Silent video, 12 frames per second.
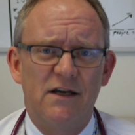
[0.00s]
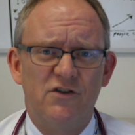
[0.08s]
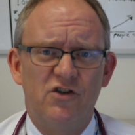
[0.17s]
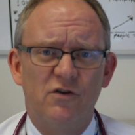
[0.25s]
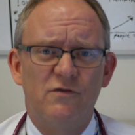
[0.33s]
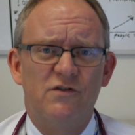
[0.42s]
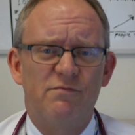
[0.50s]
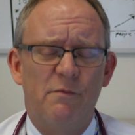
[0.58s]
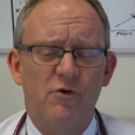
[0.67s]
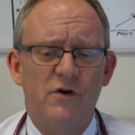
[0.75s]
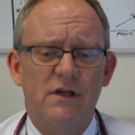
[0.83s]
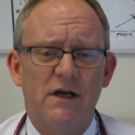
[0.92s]
Children's
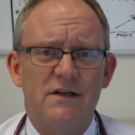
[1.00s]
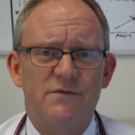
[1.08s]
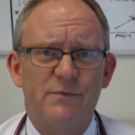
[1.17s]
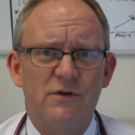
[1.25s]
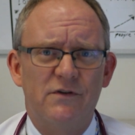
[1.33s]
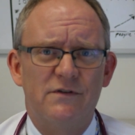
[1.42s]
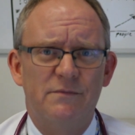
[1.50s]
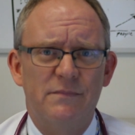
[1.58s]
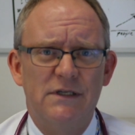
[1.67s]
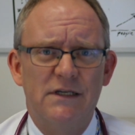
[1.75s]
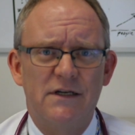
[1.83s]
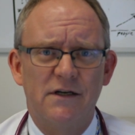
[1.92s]
Memorial Hospital to
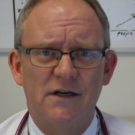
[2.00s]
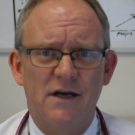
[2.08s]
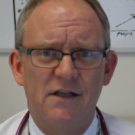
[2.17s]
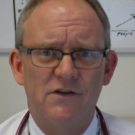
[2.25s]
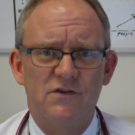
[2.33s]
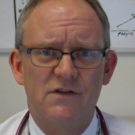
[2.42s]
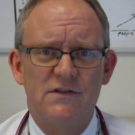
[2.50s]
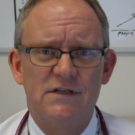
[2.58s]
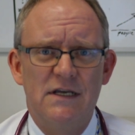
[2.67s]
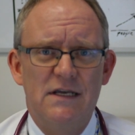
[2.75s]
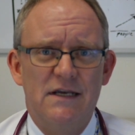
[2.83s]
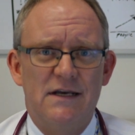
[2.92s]
be an
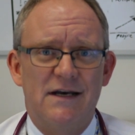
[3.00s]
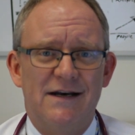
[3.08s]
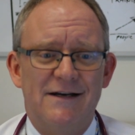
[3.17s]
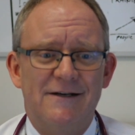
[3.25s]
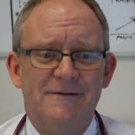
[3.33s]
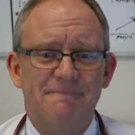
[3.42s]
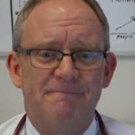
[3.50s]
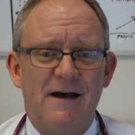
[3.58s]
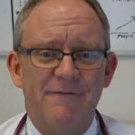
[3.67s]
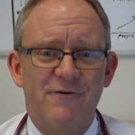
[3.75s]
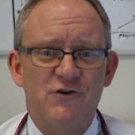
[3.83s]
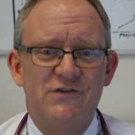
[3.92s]
oncologist.
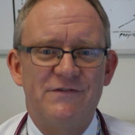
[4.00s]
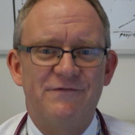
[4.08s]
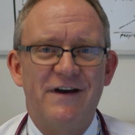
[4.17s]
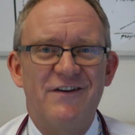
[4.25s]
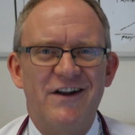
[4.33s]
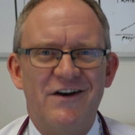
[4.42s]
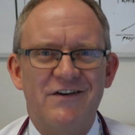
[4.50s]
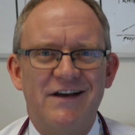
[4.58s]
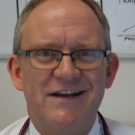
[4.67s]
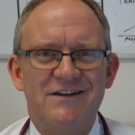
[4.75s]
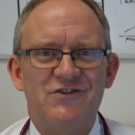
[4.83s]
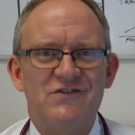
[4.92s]
I first found out and
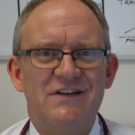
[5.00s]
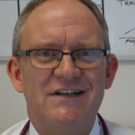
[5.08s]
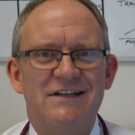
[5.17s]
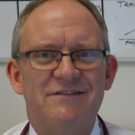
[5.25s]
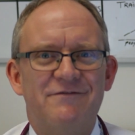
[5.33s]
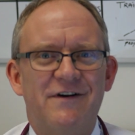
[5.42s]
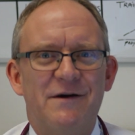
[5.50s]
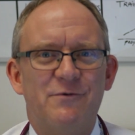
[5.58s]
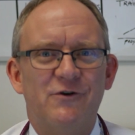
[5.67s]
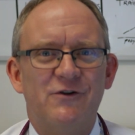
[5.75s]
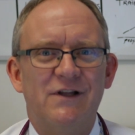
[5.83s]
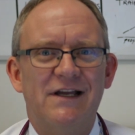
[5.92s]
got interested in
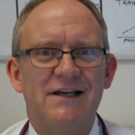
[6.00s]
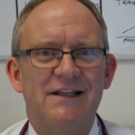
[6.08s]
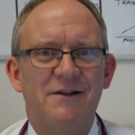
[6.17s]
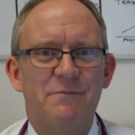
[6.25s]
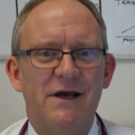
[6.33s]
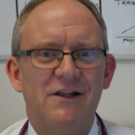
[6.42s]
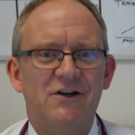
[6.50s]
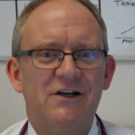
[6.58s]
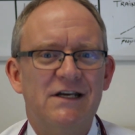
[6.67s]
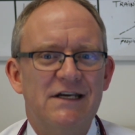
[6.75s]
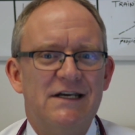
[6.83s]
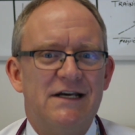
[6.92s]

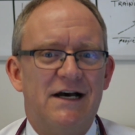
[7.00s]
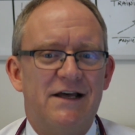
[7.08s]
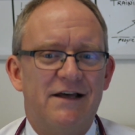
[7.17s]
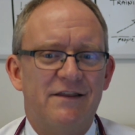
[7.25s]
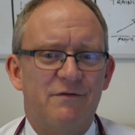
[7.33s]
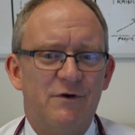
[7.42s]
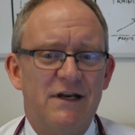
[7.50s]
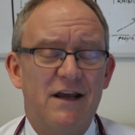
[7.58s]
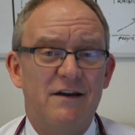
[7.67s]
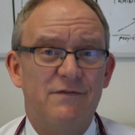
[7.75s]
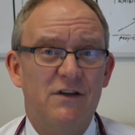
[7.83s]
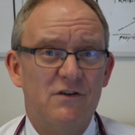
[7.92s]
Fibrolamellar
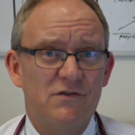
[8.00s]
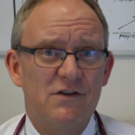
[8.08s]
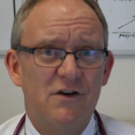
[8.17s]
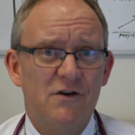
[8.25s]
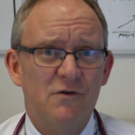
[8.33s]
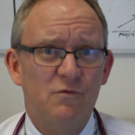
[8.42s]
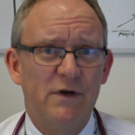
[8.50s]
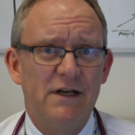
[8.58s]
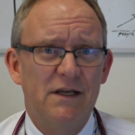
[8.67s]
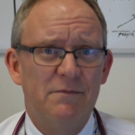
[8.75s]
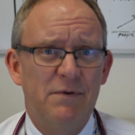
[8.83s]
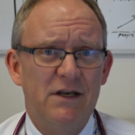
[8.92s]
3.5 years ago when
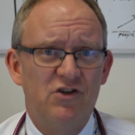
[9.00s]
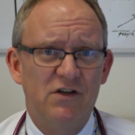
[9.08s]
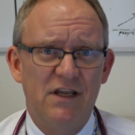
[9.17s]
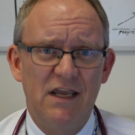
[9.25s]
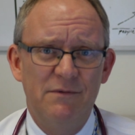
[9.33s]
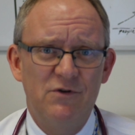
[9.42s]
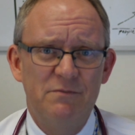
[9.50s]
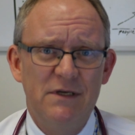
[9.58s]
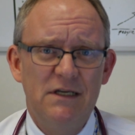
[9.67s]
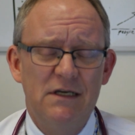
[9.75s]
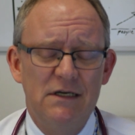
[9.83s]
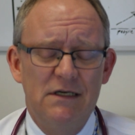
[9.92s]
a patient came to
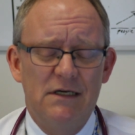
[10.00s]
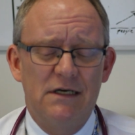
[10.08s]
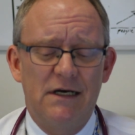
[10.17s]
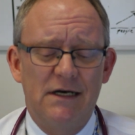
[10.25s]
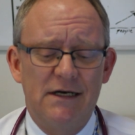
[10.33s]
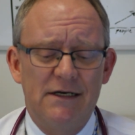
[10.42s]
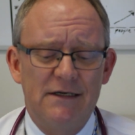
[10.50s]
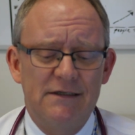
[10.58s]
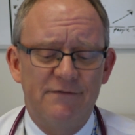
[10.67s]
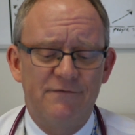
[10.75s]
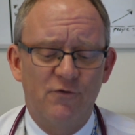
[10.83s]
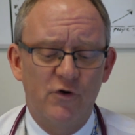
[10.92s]
me,
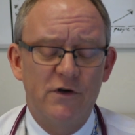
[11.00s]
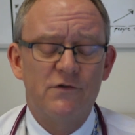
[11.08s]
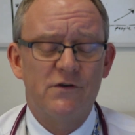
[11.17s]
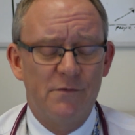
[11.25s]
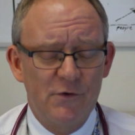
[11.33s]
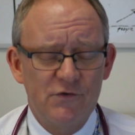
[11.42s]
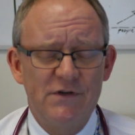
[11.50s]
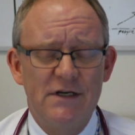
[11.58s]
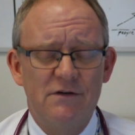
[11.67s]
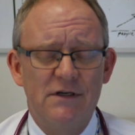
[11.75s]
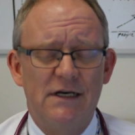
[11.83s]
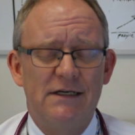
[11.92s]
4 years almost
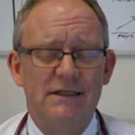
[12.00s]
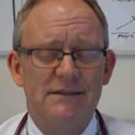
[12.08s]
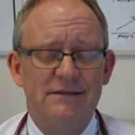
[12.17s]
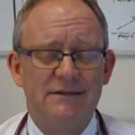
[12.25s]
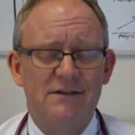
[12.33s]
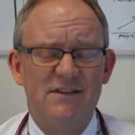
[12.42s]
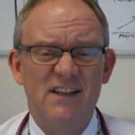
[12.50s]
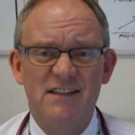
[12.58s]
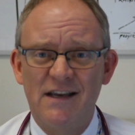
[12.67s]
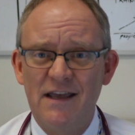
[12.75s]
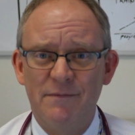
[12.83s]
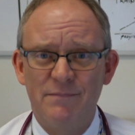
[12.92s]
now, disease
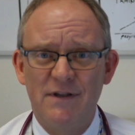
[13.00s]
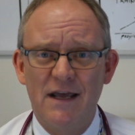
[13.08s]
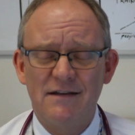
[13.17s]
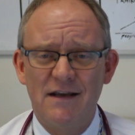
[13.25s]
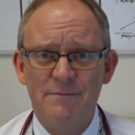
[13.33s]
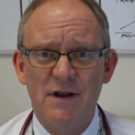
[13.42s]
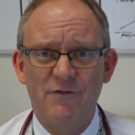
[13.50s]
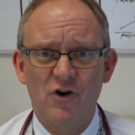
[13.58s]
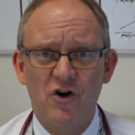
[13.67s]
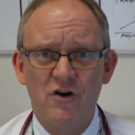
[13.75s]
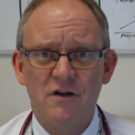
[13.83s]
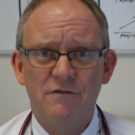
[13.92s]
I had at that time never
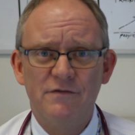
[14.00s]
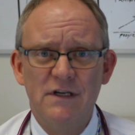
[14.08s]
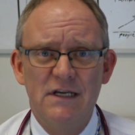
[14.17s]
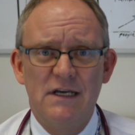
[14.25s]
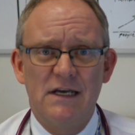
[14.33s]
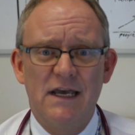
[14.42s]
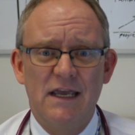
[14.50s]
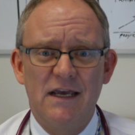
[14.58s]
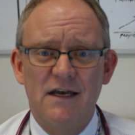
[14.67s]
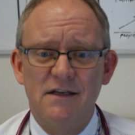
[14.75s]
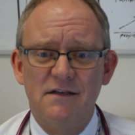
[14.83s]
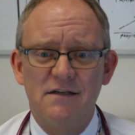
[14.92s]
heard of,
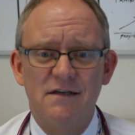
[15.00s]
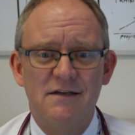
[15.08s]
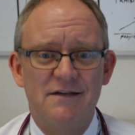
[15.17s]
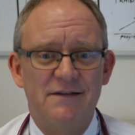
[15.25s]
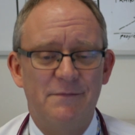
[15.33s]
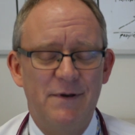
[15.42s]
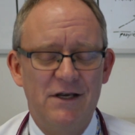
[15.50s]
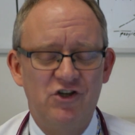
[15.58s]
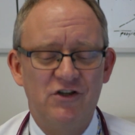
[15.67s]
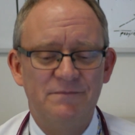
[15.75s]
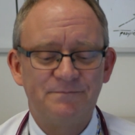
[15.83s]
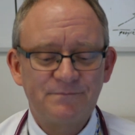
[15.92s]
and the
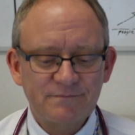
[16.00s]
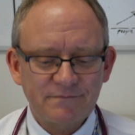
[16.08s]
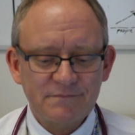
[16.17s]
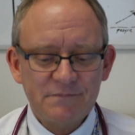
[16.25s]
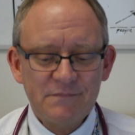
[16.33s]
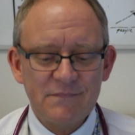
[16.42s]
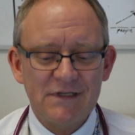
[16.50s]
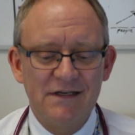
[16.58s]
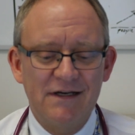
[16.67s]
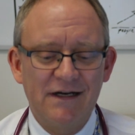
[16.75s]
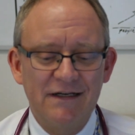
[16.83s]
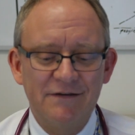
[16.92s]
patient
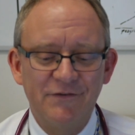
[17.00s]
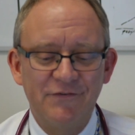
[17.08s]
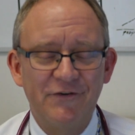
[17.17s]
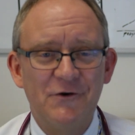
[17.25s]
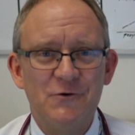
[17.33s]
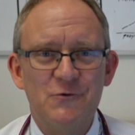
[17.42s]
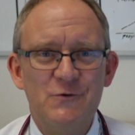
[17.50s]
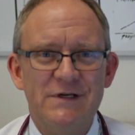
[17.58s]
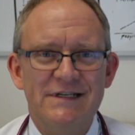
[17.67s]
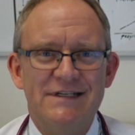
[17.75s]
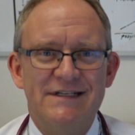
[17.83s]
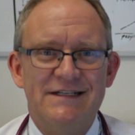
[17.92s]
was so
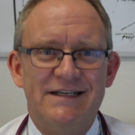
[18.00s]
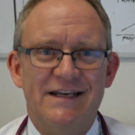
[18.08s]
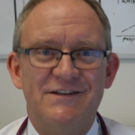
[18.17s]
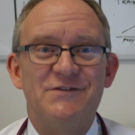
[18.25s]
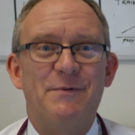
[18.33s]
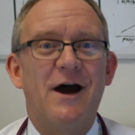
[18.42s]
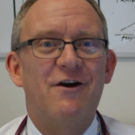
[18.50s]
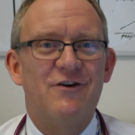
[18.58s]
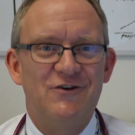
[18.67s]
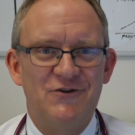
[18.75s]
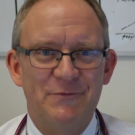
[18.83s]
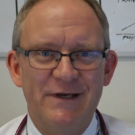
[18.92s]

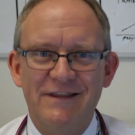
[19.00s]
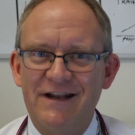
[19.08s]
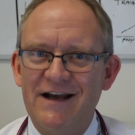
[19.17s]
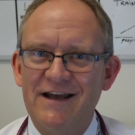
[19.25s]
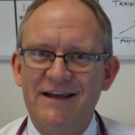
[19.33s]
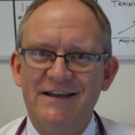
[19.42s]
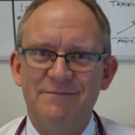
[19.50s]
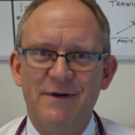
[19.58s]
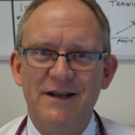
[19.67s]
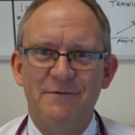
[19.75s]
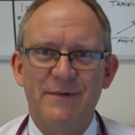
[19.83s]
inspiring to me that I made it